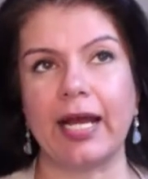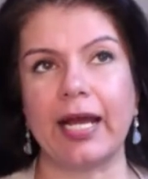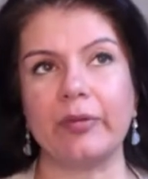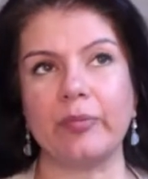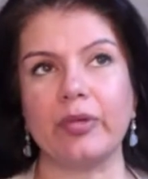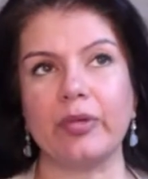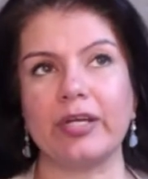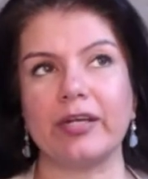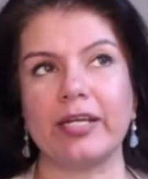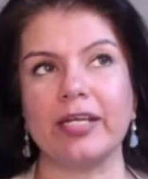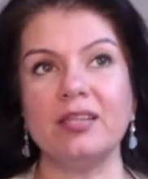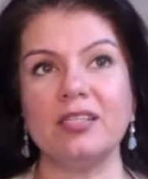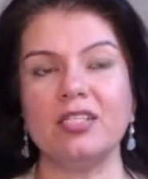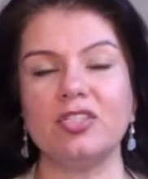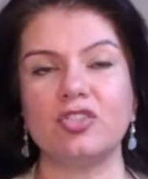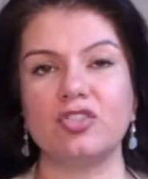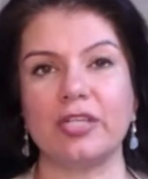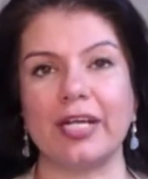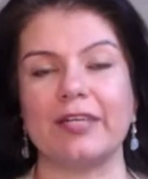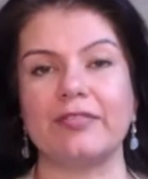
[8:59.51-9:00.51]
and we're in
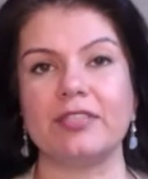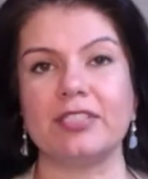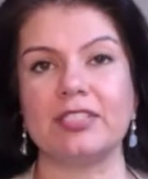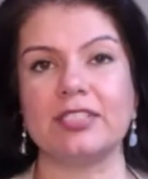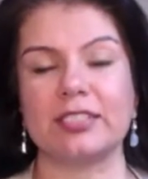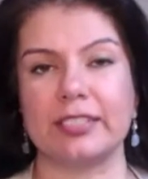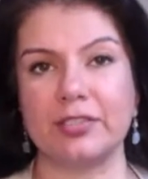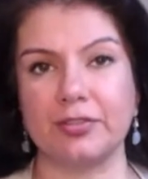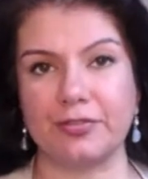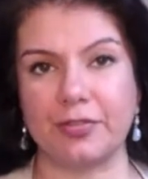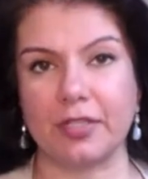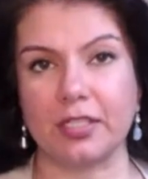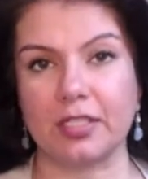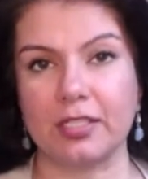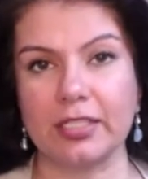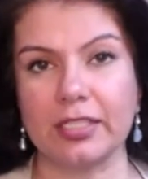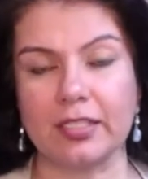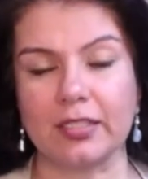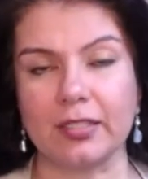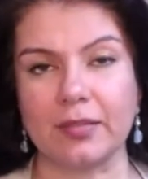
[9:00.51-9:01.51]
the driver's seat of our
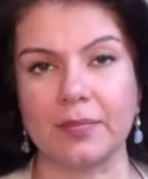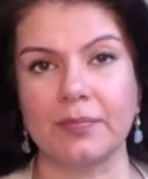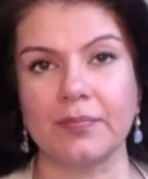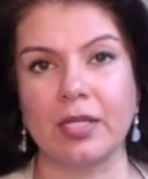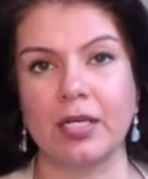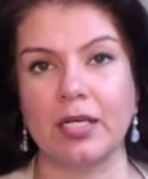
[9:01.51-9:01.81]
career.